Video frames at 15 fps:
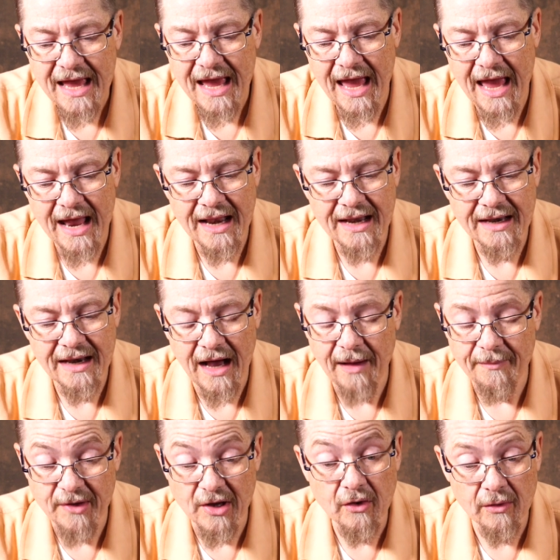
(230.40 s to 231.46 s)
and
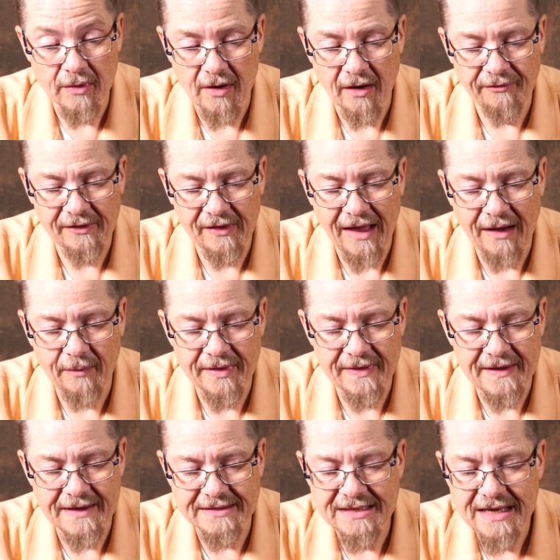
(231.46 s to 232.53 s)
you can do an awful lot
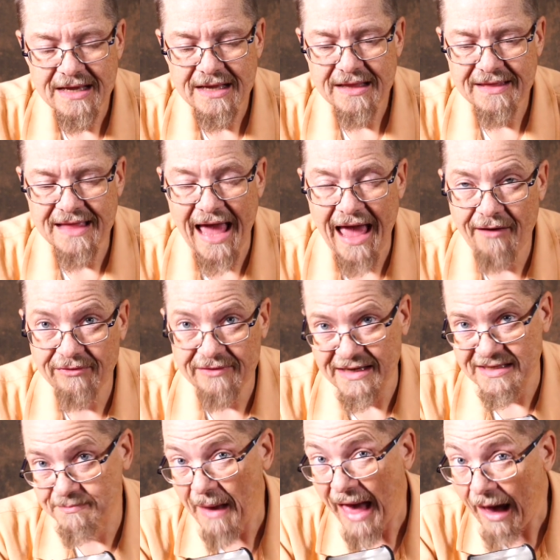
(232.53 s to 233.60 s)
with these. They have
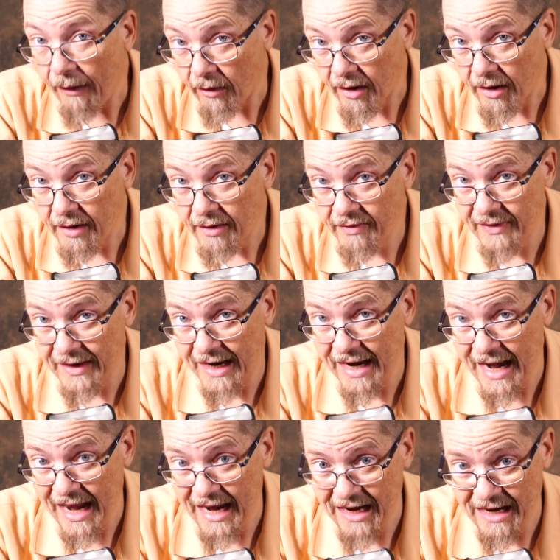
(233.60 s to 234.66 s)
less power than
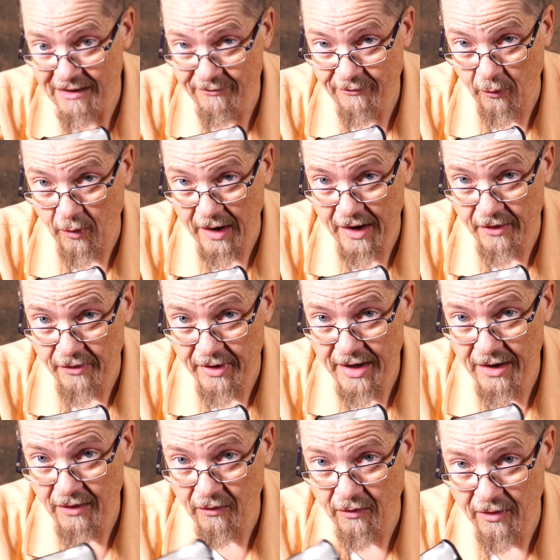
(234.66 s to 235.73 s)
an
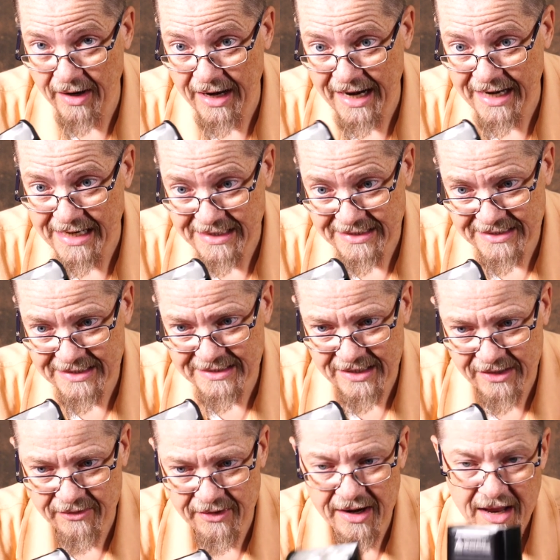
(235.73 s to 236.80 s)
AD400 or an
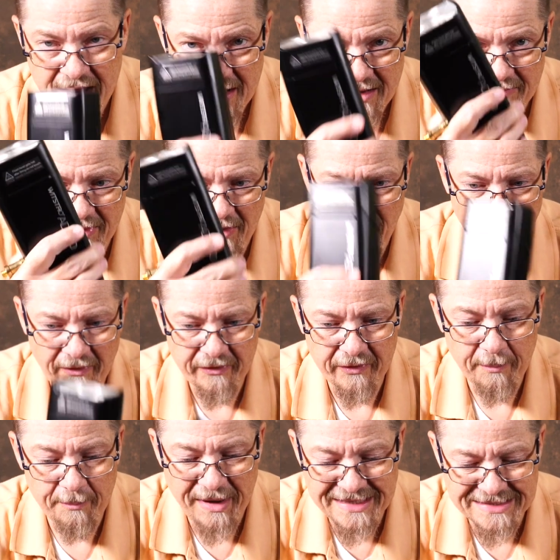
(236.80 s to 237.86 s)
AD600. They're
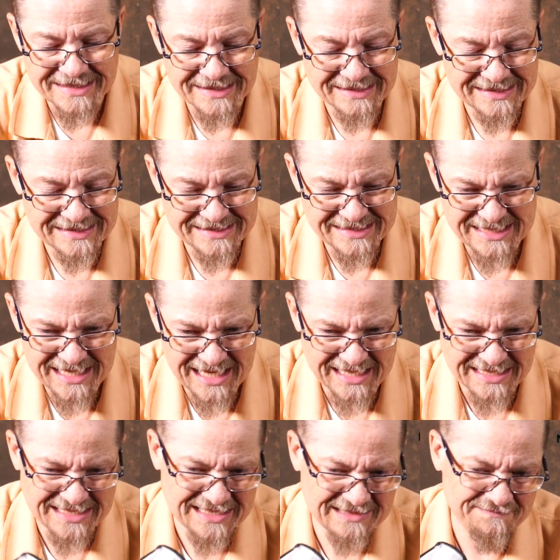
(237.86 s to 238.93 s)
also basically
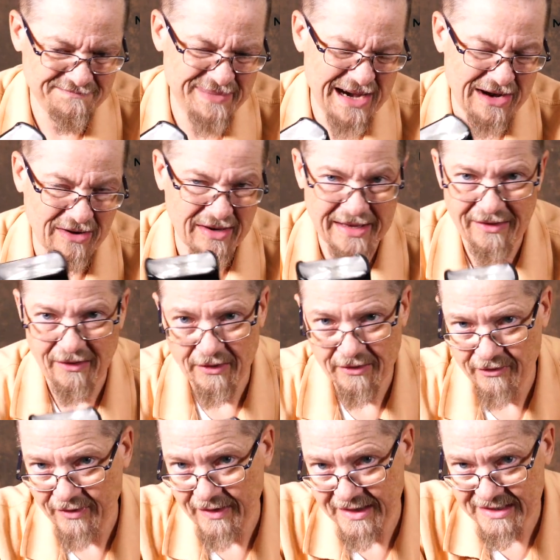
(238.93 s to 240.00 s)
just barely
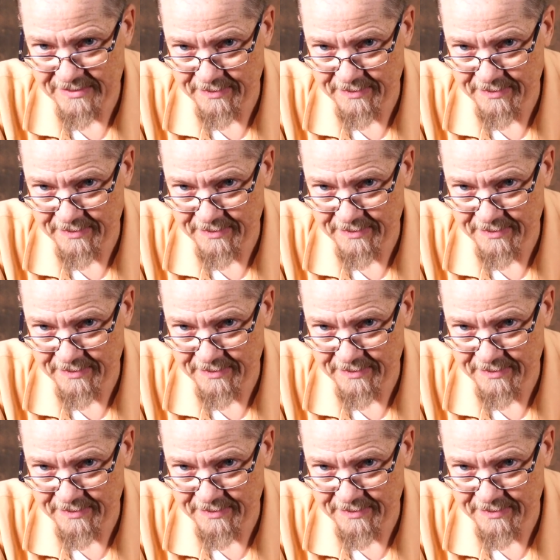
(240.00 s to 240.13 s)
larger than a